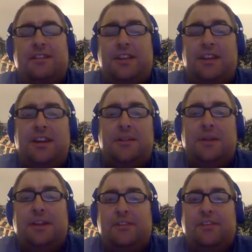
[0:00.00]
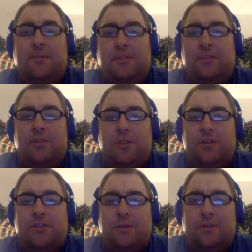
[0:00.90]
They need to make some sort
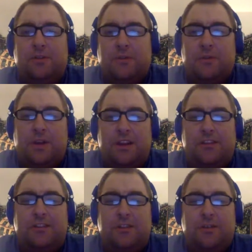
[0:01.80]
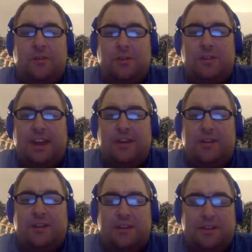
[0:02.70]
of a run sooner or later.